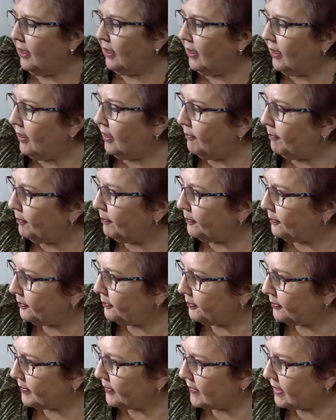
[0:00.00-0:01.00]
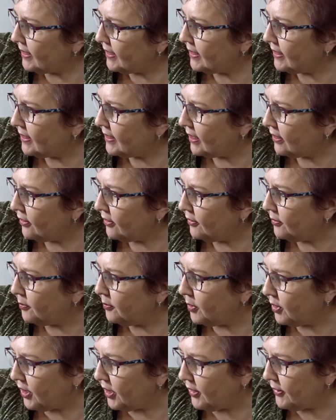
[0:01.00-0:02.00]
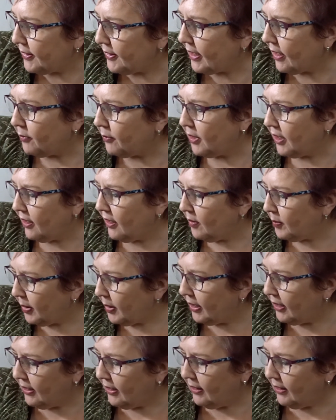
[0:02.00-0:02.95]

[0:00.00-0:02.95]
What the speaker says: So we'll use that one up.